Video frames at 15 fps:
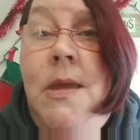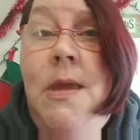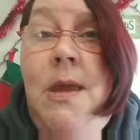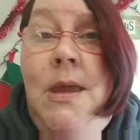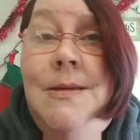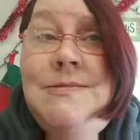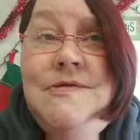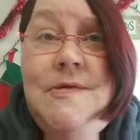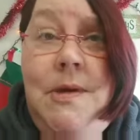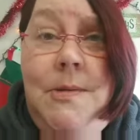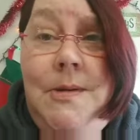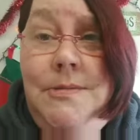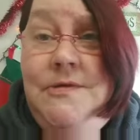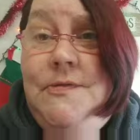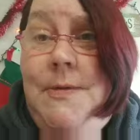And so
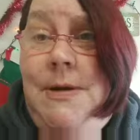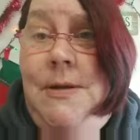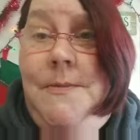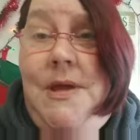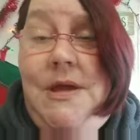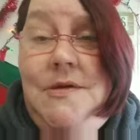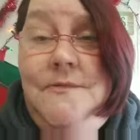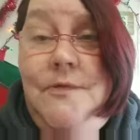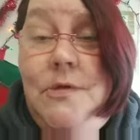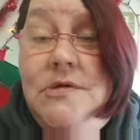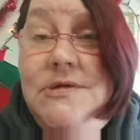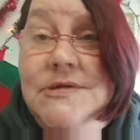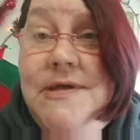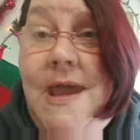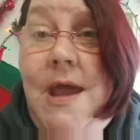I was running back and forth
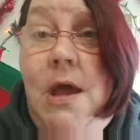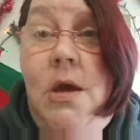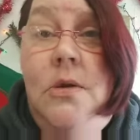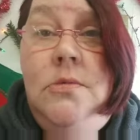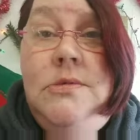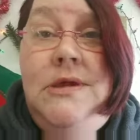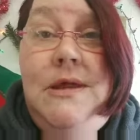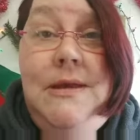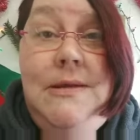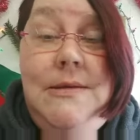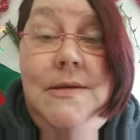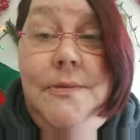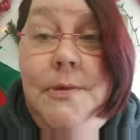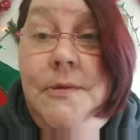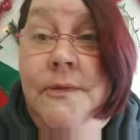to town, getting
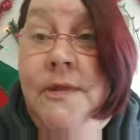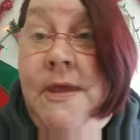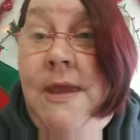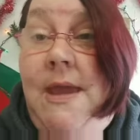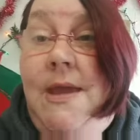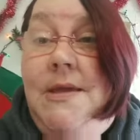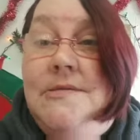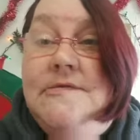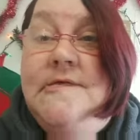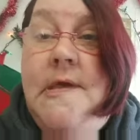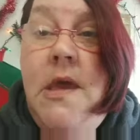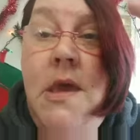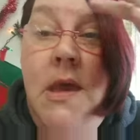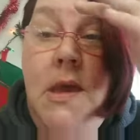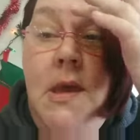different things.
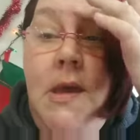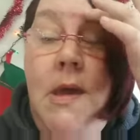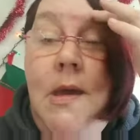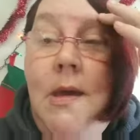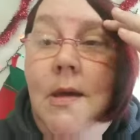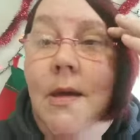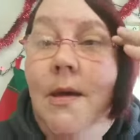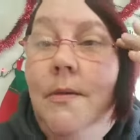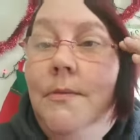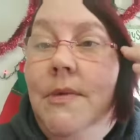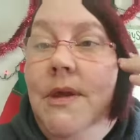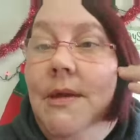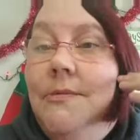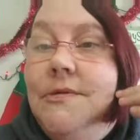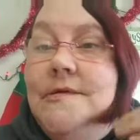
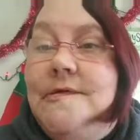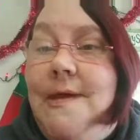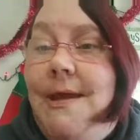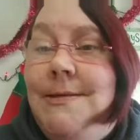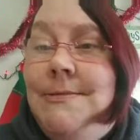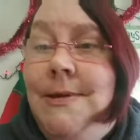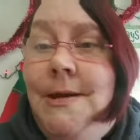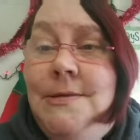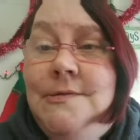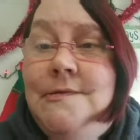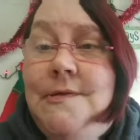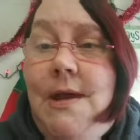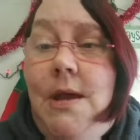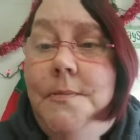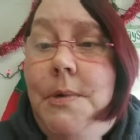It was like
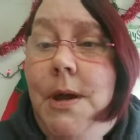nonstop